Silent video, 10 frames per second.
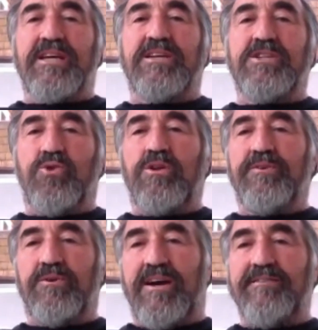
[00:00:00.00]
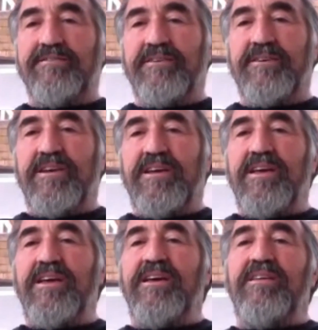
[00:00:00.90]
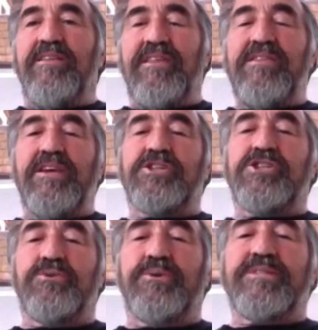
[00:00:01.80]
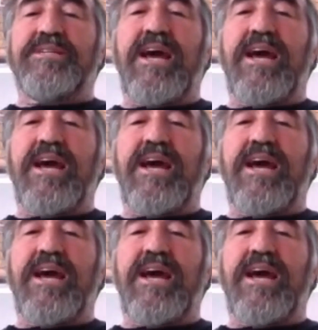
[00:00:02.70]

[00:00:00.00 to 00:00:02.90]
is taking control of your life, then the issue is,